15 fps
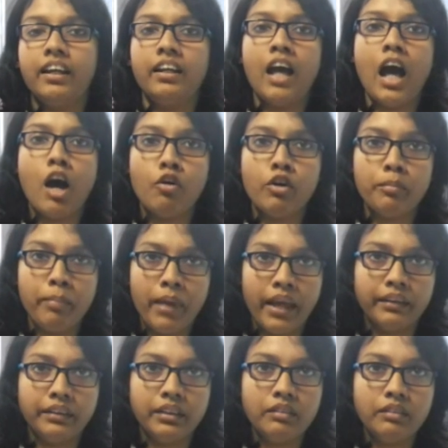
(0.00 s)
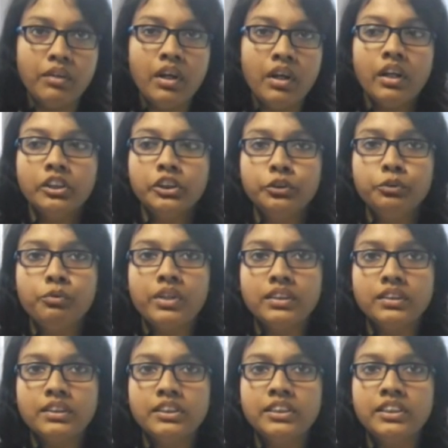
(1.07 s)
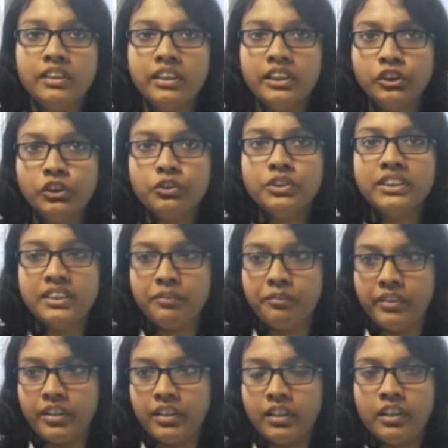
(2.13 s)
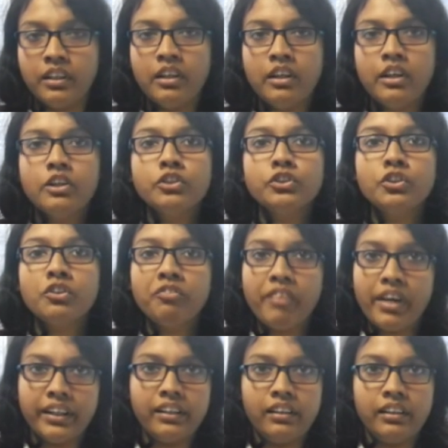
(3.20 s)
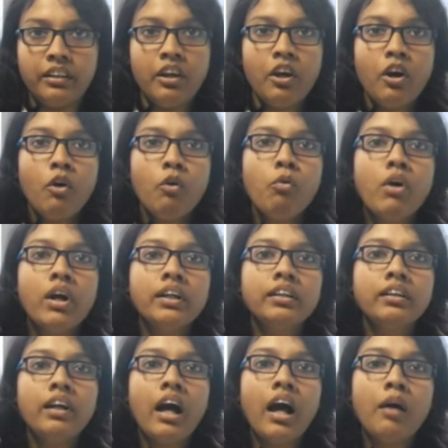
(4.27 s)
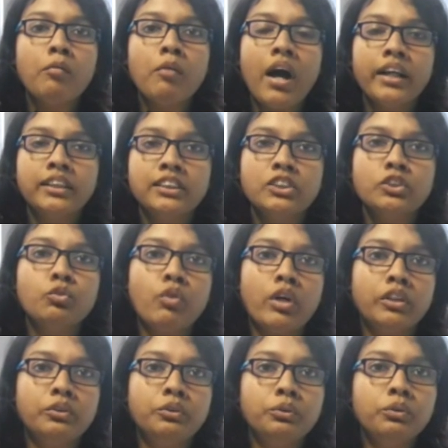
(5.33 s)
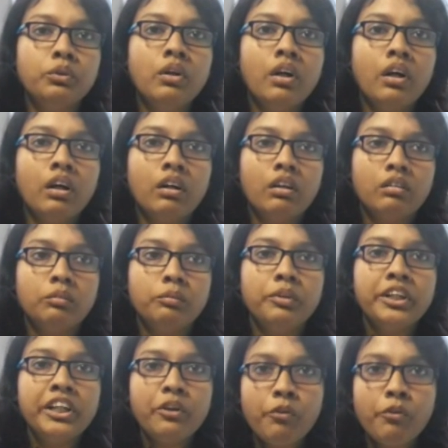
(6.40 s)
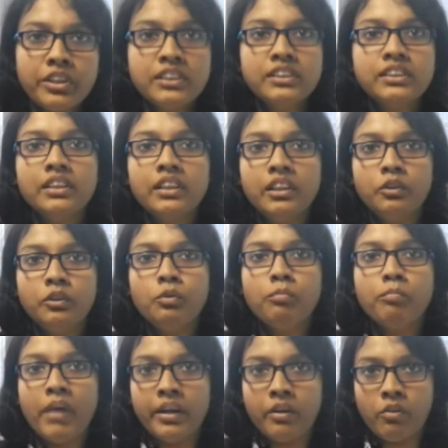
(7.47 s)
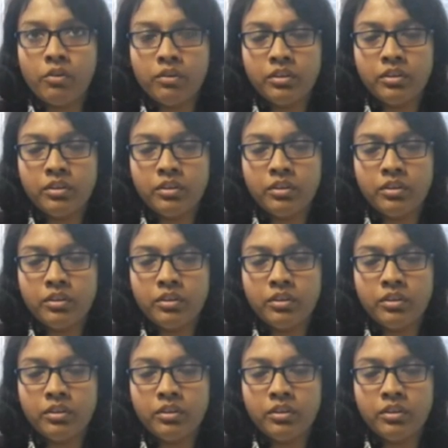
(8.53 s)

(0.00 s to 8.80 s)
and our plaintiff, she was injured severely. So finally, what I just want to request you,